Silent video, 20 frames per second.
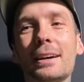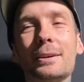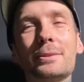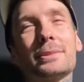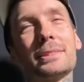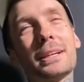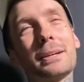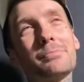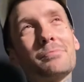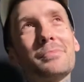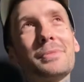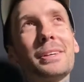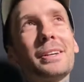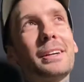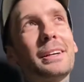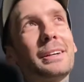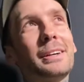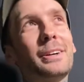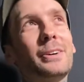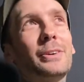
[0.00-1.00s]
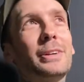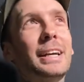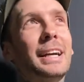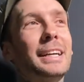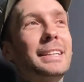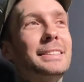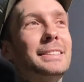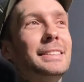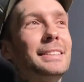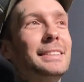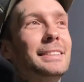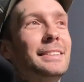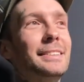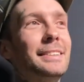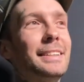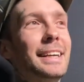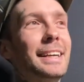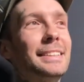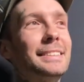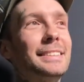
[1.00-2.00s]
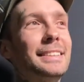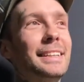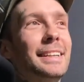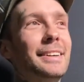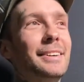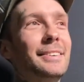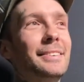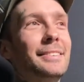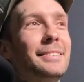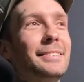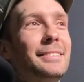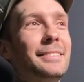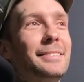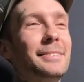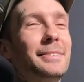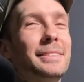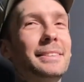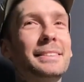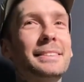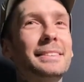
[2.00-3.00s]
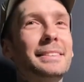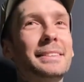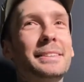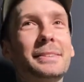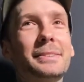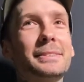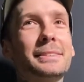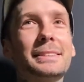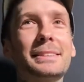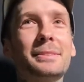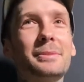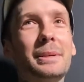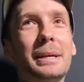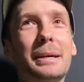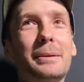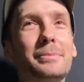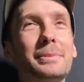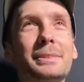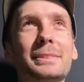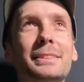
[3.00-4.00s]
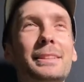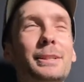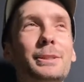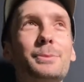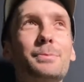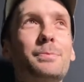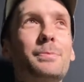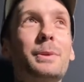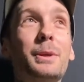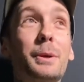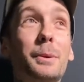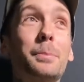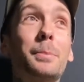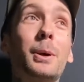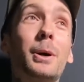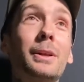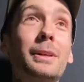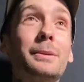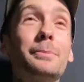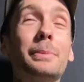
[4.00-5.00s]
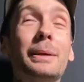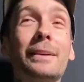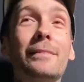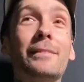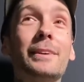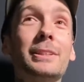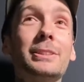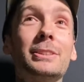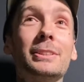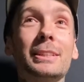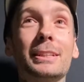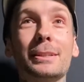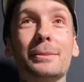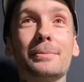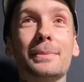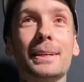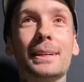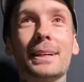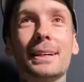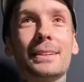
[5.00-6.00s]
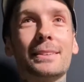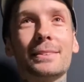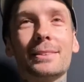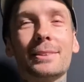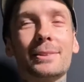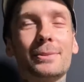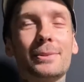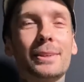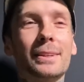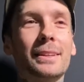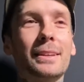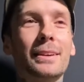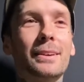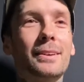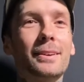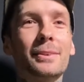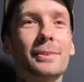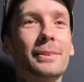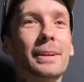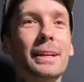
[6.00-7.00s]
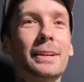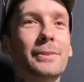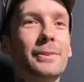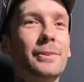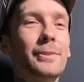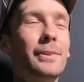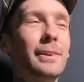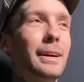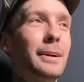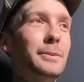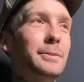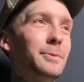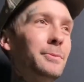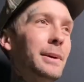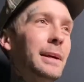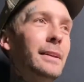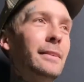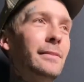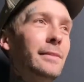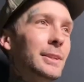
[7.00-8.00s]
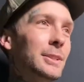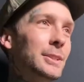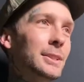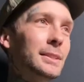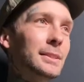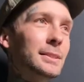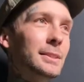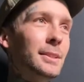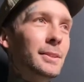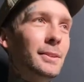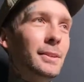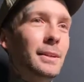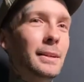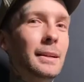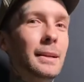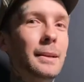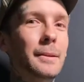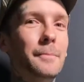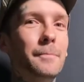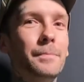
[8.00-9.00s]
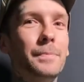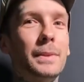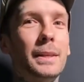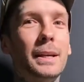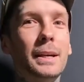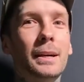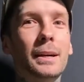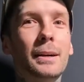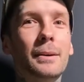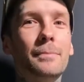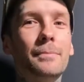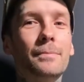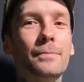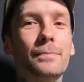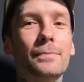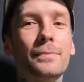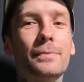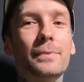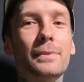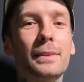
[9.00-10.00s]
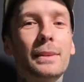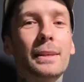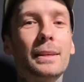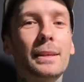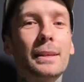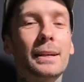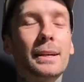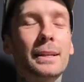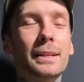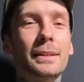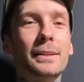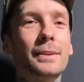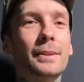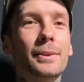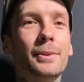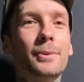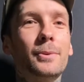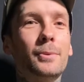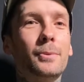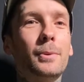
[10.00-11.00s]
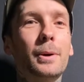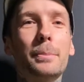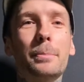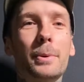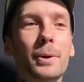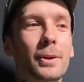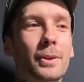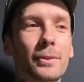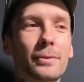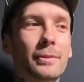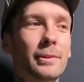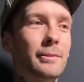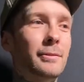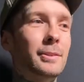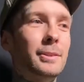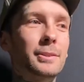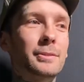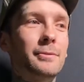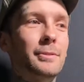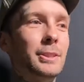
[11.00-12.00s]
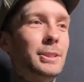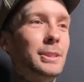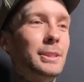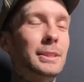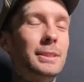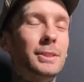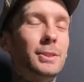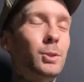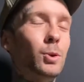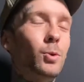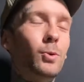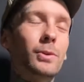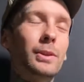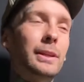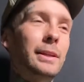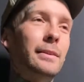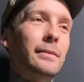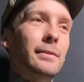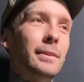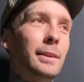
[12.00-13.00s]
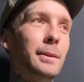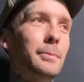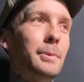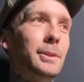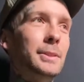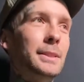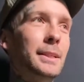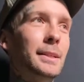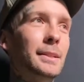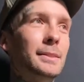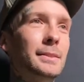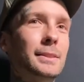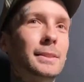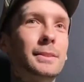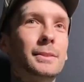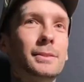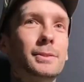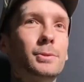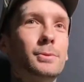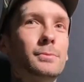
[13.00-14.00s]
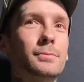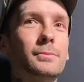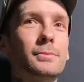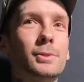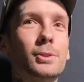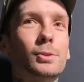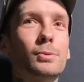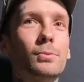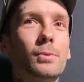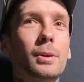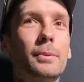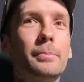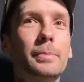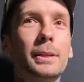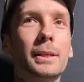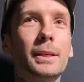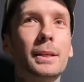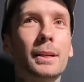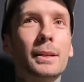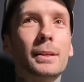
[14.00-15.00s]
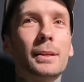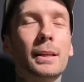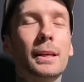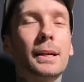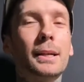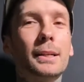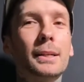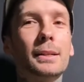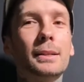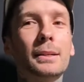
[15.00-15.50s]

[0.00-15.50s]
was like, man, I'll cast it out, see what happens. There are probably big fish in here, but I don't know where they are. I don't know. I was wade fishing, so I didn't know what part of the river I was fishing. It's totally different than Montana. It's like swampy, kind of like